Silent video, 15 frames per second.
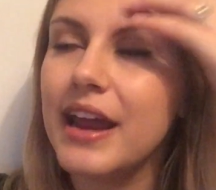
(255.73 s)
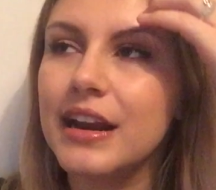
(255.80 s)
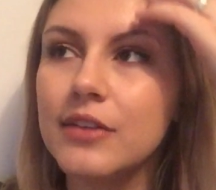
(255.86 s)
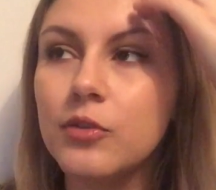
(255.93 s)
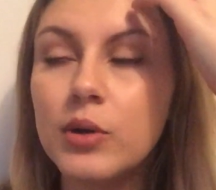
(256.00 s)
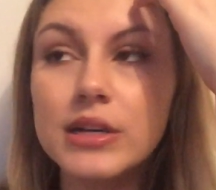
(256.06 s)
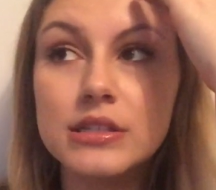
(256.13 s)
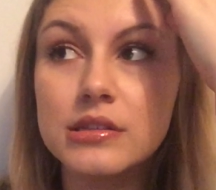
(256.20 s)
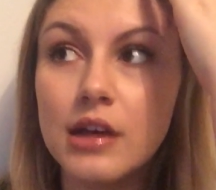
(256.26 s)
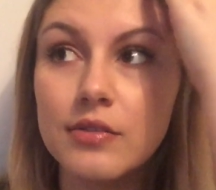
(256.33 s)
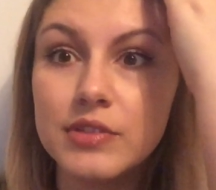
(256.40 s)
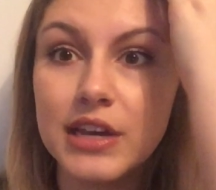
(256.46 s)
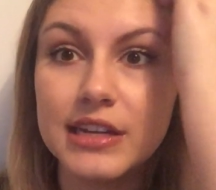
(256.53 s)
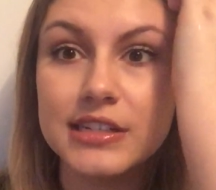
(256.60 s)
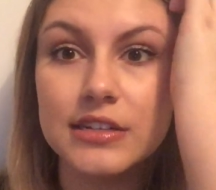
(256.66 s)
And I've always
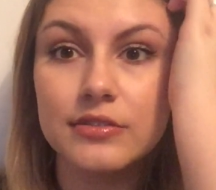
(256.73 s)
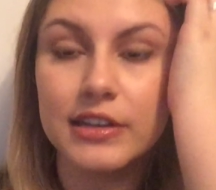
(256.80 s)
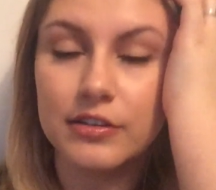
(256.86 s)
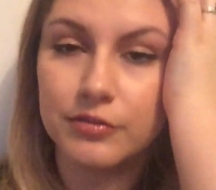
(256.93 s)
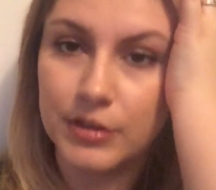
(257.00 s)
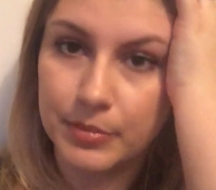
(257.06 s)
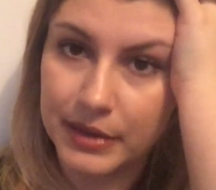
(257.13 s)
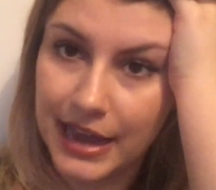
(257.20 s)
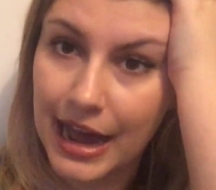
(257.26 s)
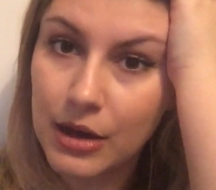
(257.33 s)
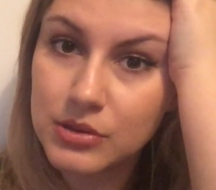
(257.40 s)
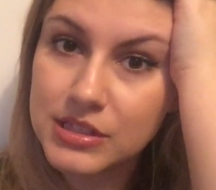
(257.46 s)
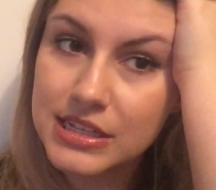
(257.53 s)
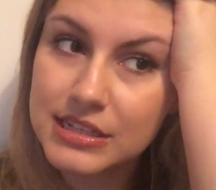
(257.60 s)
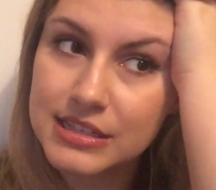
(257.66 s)
loved the idea of like flipping
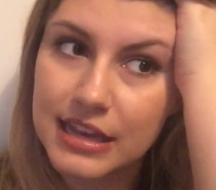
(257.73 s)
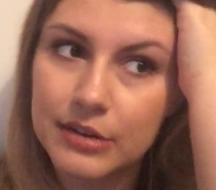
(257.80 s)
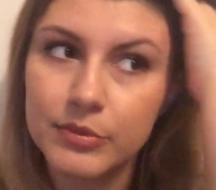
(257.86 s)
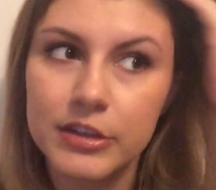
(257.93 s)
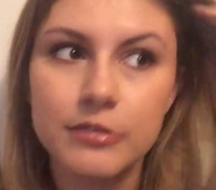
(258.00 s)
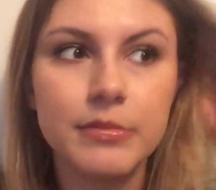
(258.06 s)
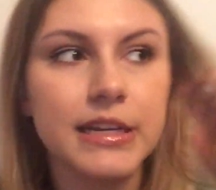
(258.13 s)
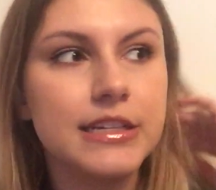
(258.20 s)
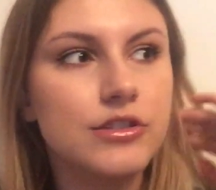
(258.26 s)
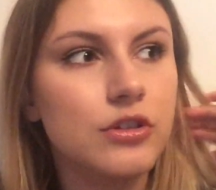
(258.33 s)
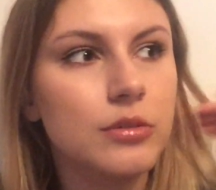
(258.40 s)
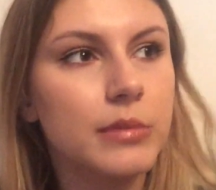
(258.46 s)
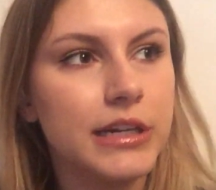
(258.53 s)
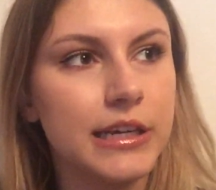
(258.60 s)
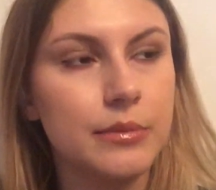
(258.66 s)
houses, and we've made
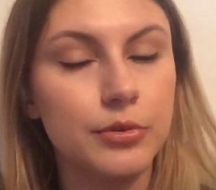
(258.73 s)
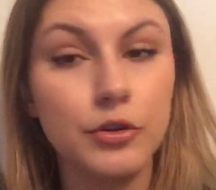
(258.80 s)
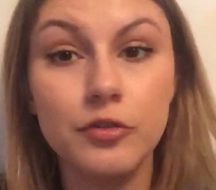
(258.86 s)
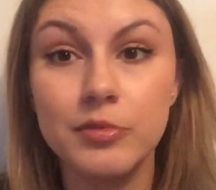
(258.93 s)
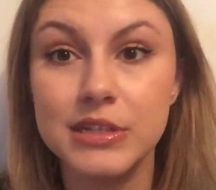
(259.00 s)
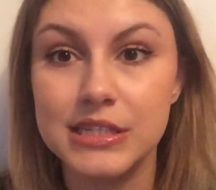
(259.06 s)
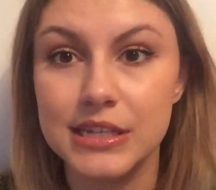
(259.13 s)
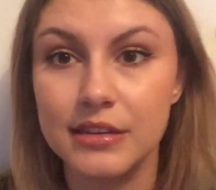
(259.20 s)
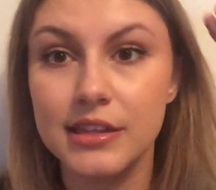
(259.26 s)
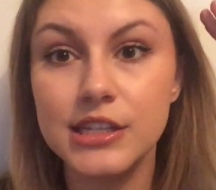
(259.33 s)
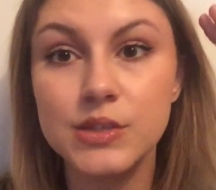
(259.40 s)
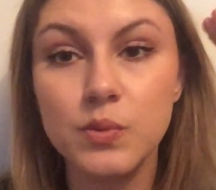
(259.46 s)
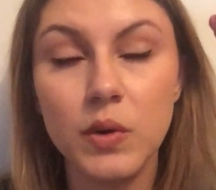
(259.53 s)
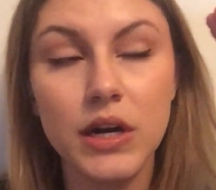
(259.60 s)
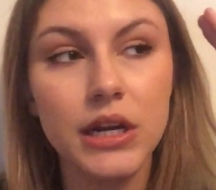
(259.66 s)
so many improvements to
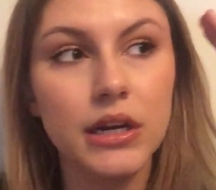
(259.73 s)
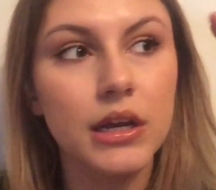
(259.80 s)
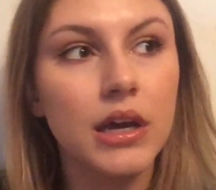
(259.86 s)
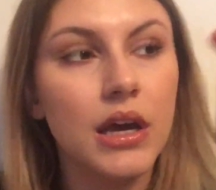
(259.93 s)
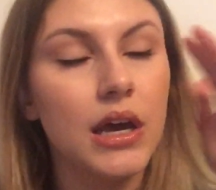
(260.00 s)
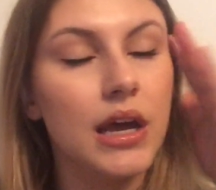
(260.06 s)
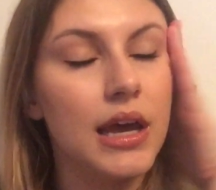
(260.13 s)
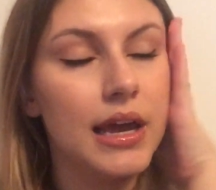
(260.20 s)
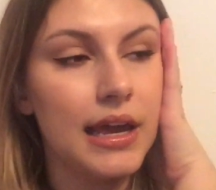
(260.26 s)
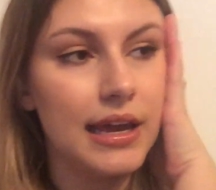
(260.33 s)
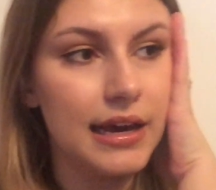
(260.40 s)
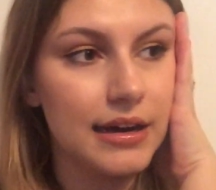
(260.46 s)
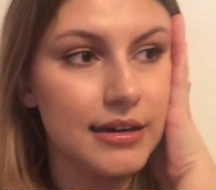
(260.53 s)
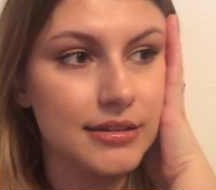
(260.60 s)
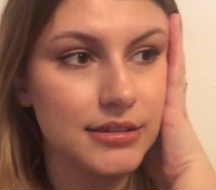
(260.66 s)
this one,
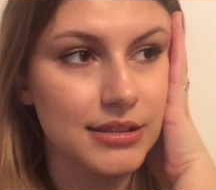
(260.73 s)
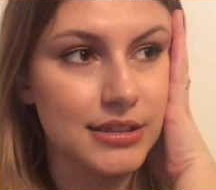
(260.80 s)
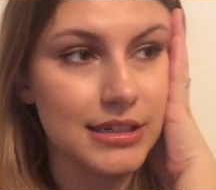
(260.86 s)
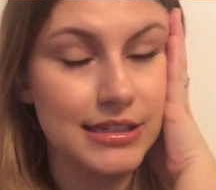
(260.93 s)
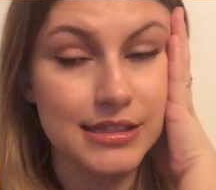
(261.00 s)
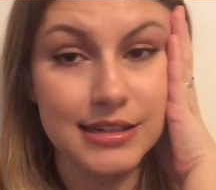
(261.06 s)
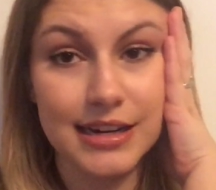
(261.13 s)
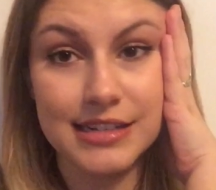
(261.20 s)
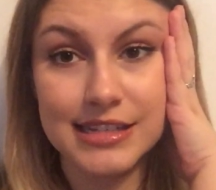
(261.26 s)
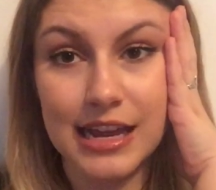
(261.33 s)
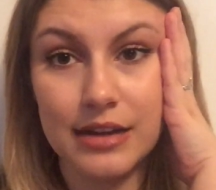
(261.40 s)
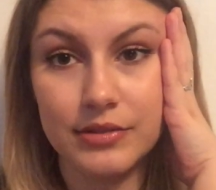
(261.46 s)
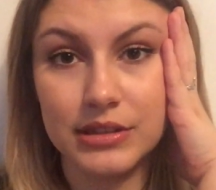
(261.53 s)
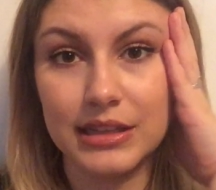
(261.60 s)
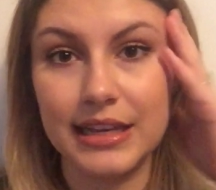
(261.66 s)
and it's nice
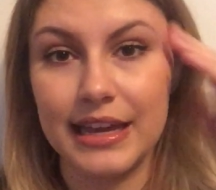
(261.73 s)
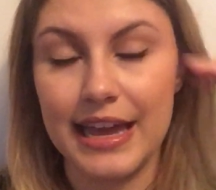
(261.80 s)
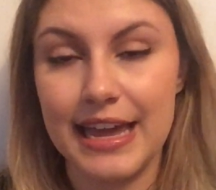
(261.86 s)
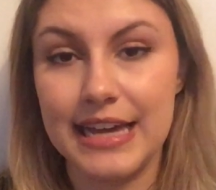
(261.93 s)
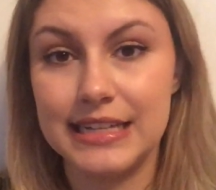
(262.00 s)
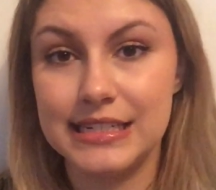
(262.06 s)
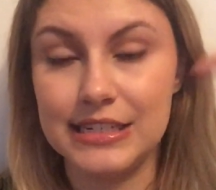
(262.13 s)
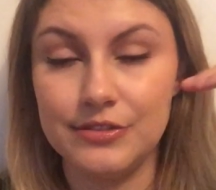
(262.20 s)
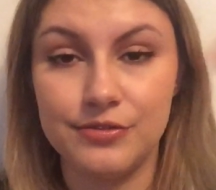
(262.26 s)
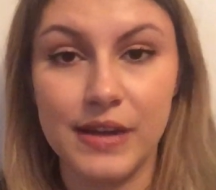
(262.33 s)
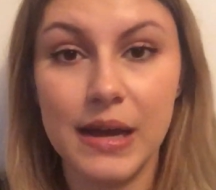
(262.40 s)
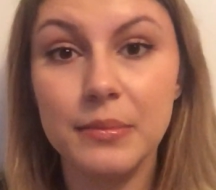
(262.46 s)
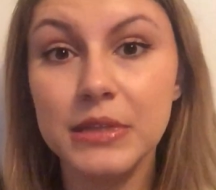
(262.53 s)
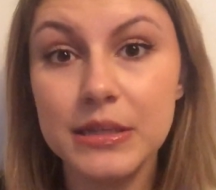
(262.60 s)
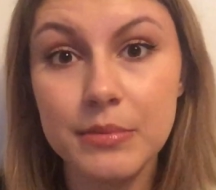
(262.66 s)
having like handy
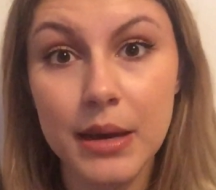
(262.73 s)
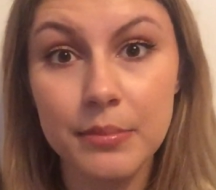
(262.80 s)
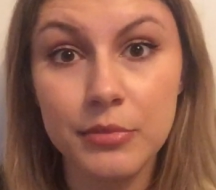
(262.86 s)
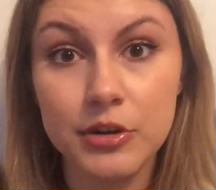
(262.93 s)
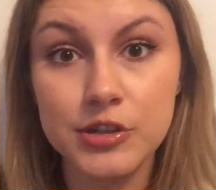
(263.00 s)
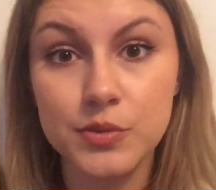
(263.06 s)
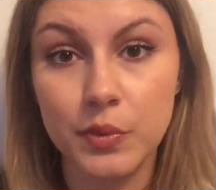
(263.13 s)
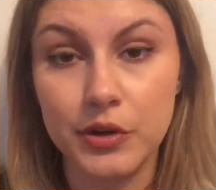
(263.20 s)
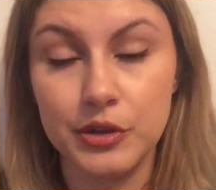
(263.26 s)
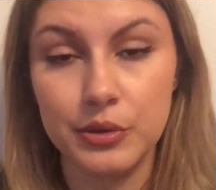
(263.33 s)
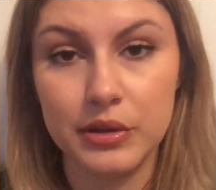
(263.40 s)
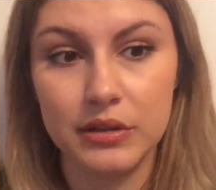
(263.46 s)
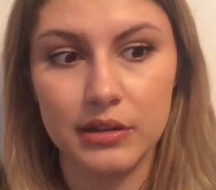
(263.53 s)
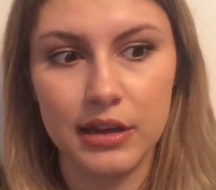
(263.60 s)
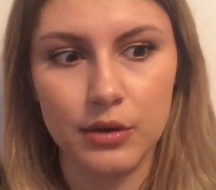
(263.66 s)
family members where you
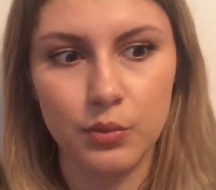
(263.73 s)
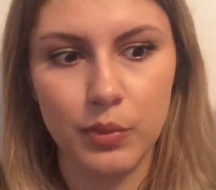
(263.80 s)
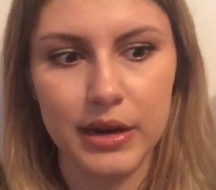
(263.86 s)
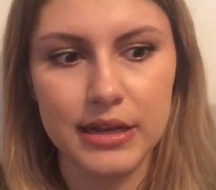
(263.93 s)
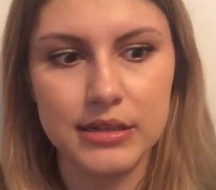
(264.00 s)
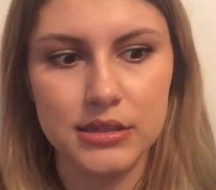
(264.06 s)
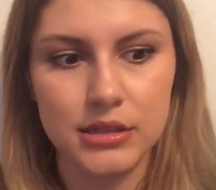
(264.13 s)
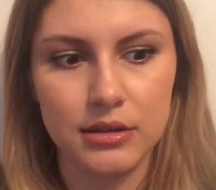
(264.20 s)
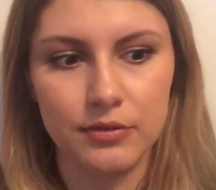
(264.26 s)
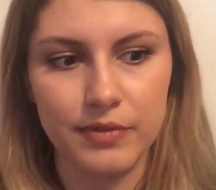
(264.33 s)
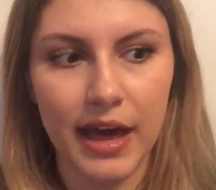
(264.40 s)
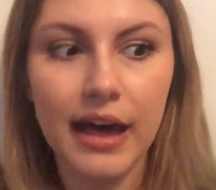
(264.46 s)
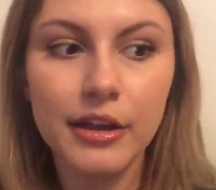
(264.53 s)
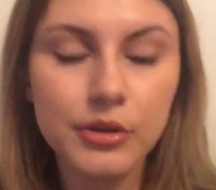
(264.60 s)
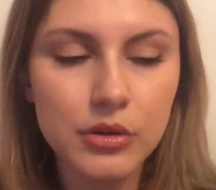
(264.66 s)
can like raise the
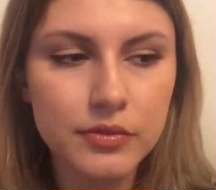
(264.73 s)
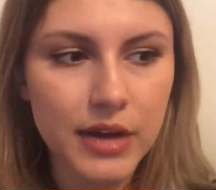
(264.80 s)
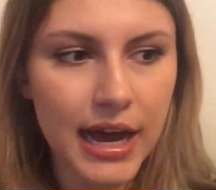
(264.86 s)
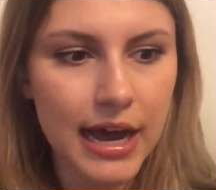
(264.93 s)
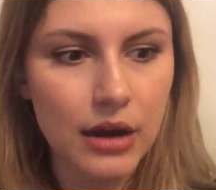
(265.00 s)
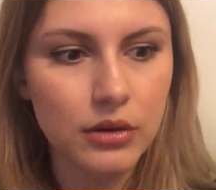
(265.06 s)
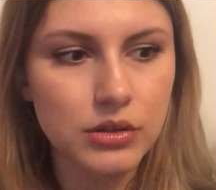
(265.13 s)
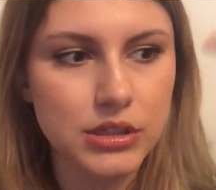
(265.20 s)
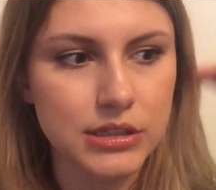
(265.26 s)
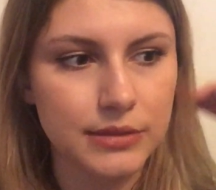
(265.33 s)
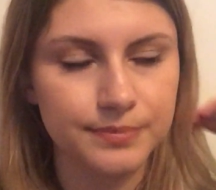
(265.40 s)
value of a house.